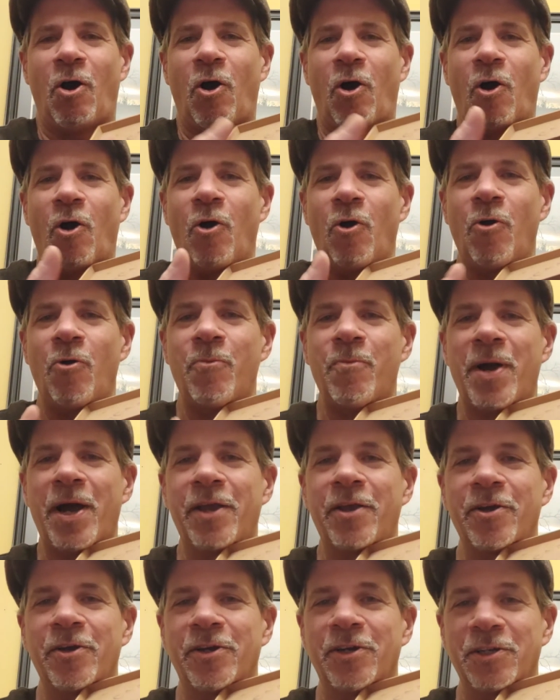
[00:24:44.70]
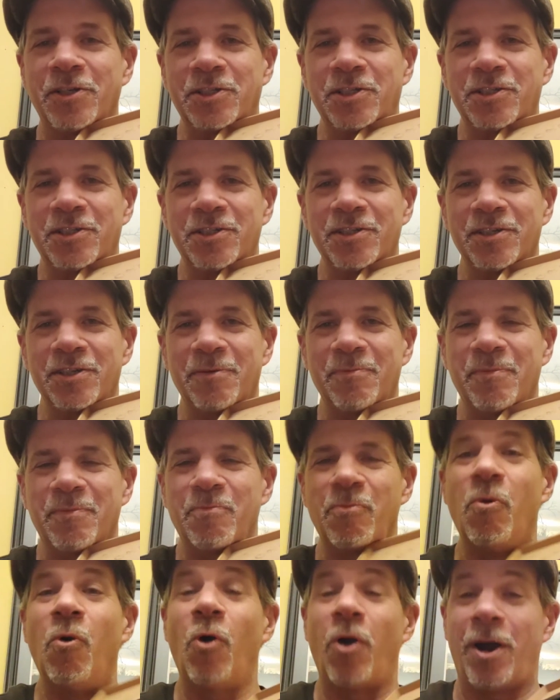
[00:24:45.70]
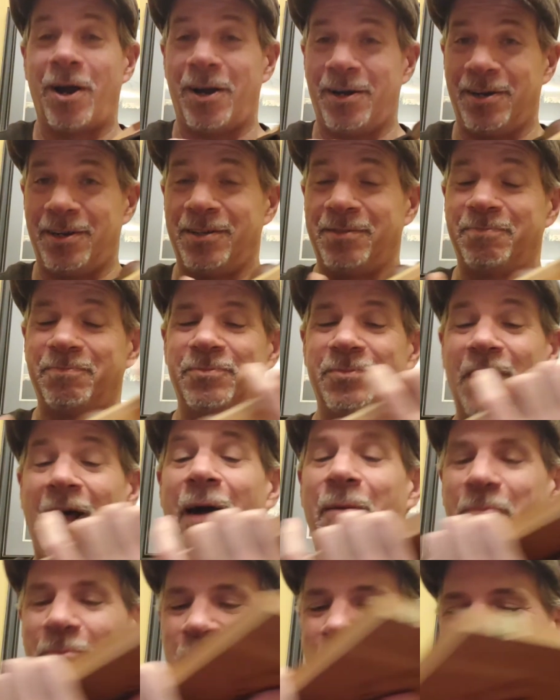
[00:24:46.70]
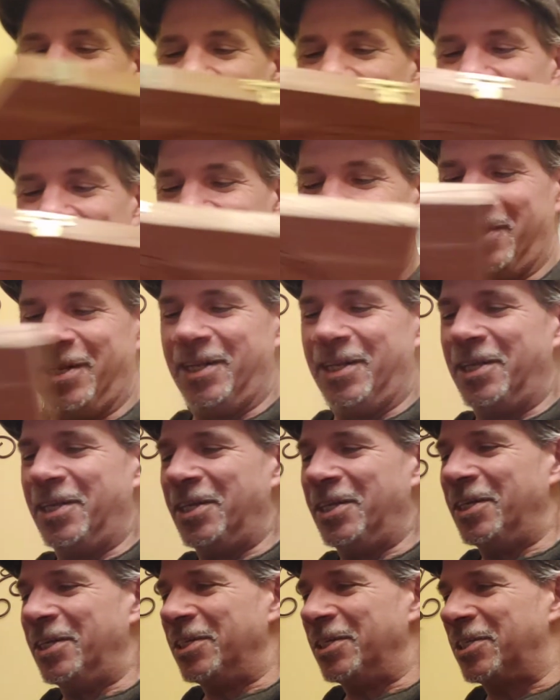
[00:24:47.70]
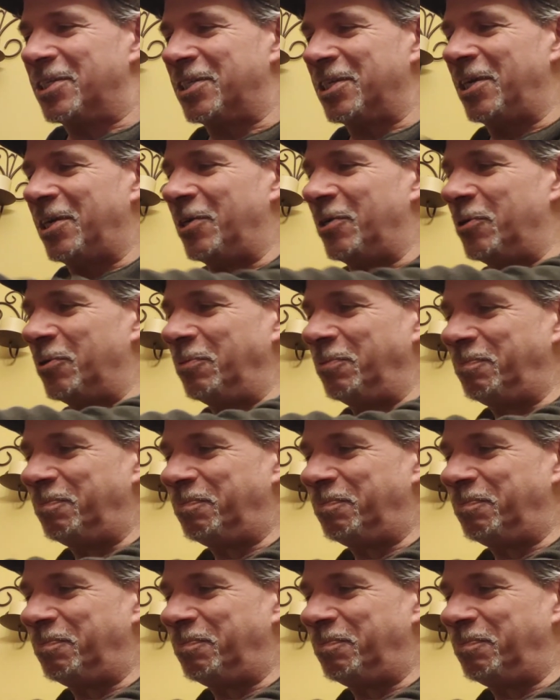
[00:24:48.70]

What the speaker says: oh my goodness, a lot more. So